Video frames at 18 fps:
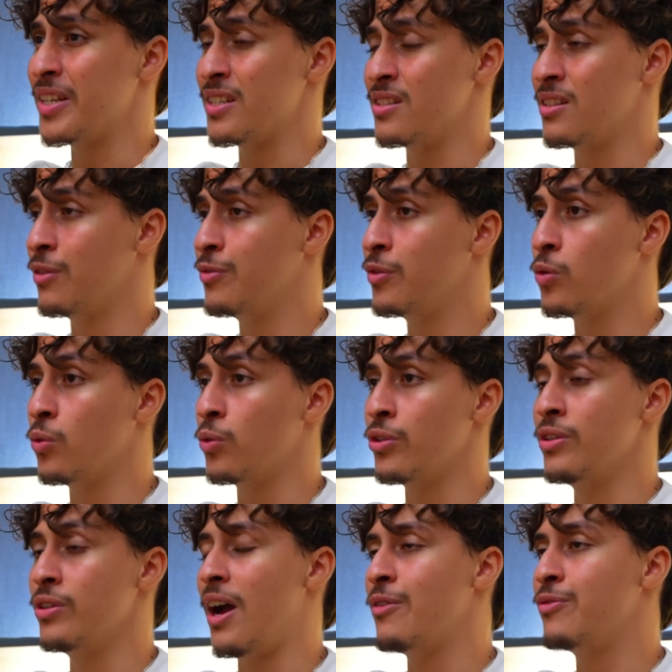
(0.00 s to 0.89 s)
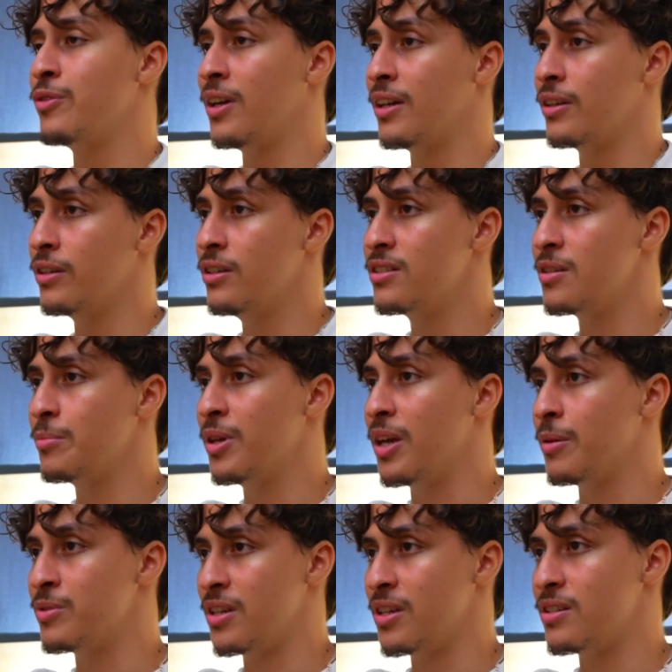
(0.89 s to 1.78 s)
difficult. I feel like you need to be
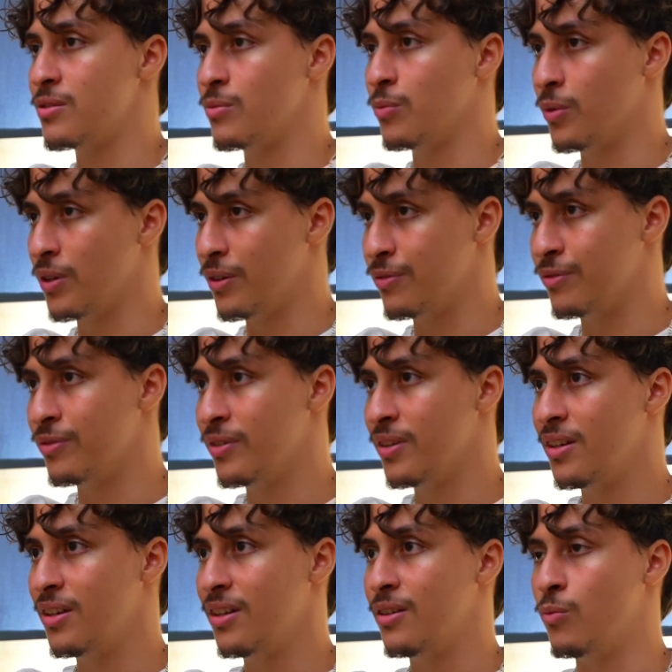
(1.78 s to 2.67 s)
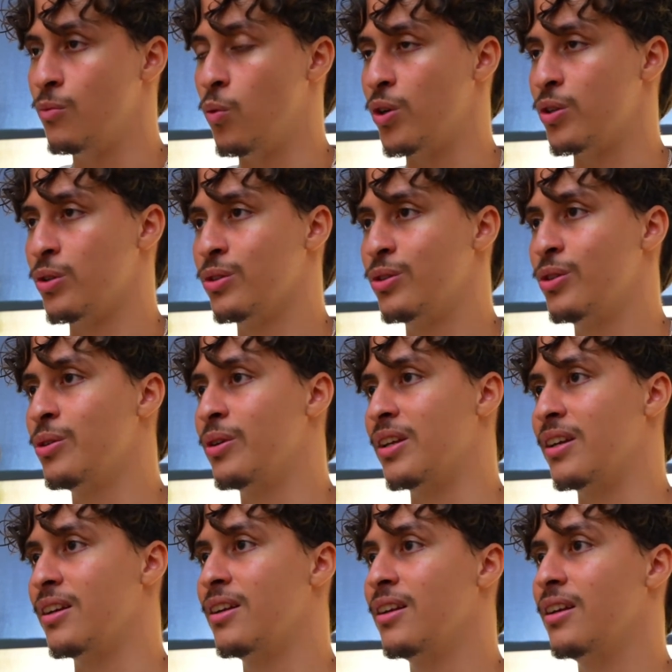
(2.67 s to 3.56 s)
obsessed with what you're
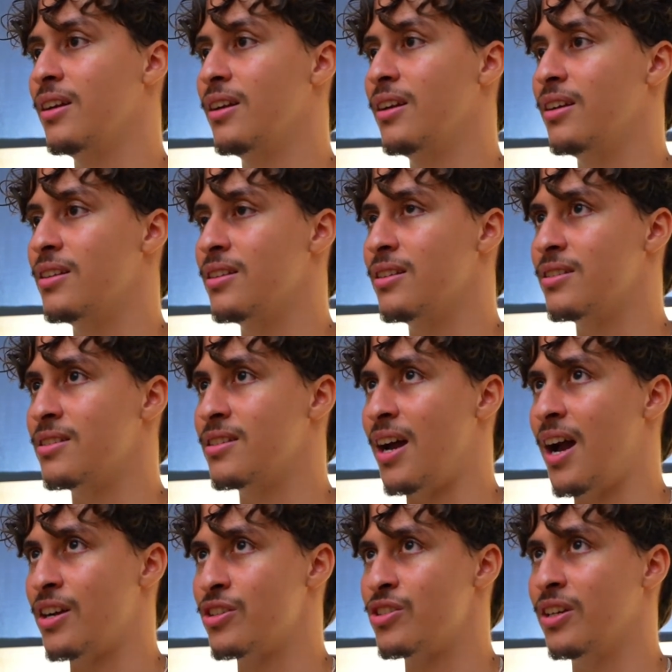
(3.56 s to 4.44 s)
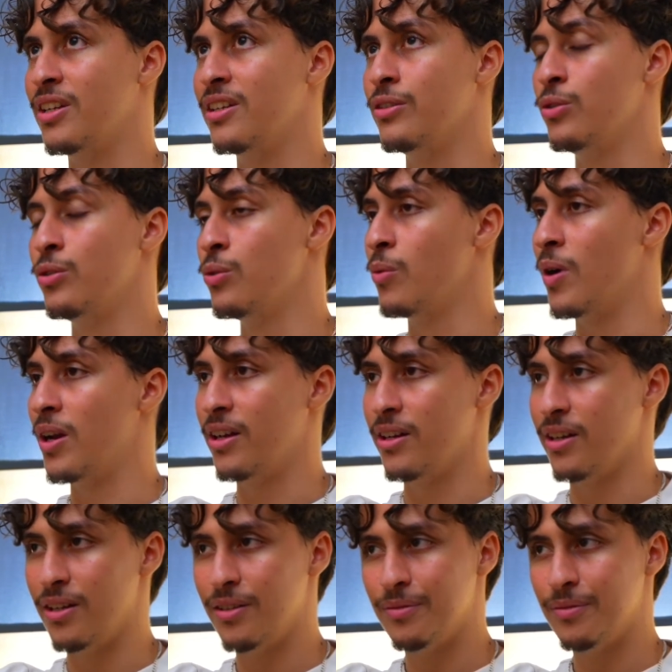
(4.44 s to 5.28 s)
doing to actually do well in it.